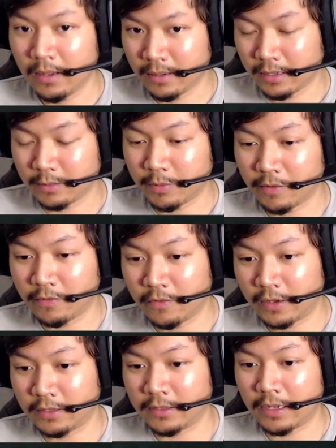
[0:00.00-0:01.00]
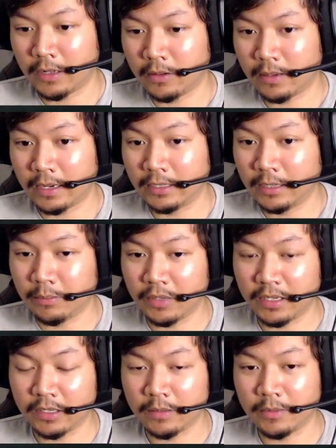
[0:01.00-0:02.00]
That's Path of Exile. I did play a
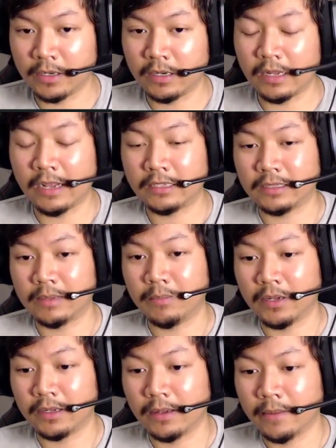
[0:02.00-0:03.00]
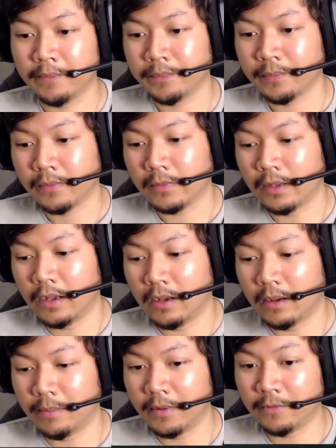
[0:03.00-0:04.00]
little bit of Last Epic,
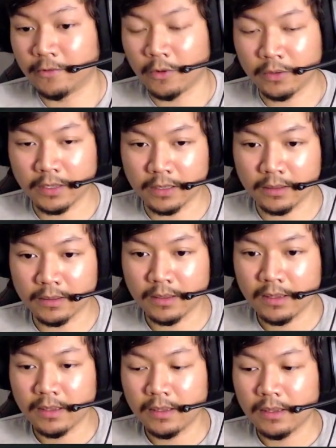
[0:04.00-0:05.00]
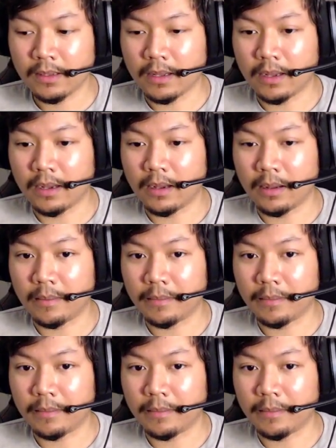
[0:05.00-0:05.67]
and Vulcan, and